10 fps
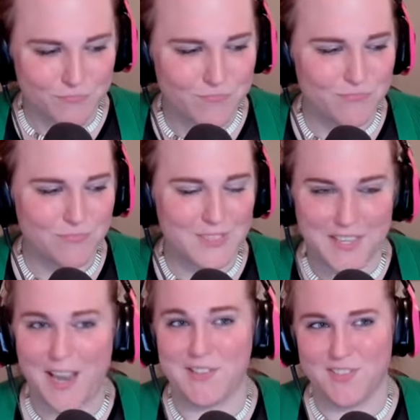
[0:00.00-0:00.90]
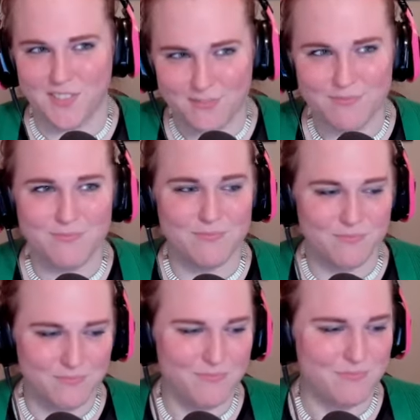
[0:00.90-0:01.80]
Uh, in yes. New York City
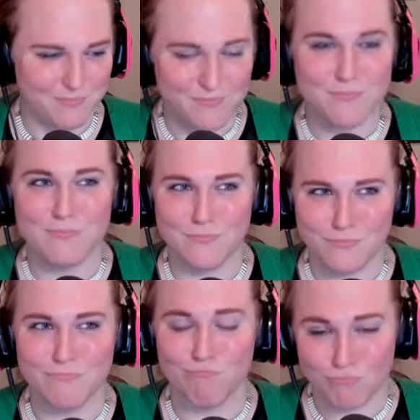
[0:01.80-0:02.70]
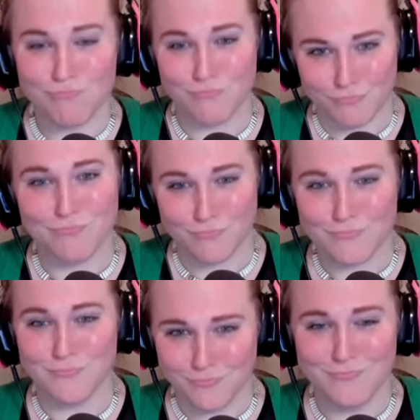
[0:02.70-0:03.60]
is the place to get the greatest bagels in the
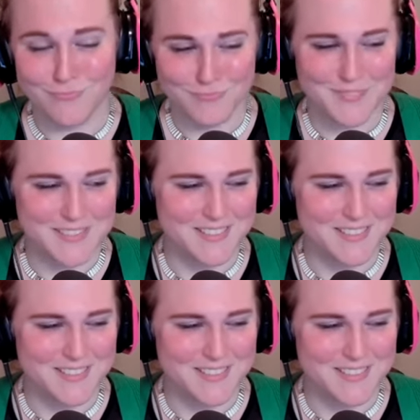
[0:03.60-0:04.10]
world. It is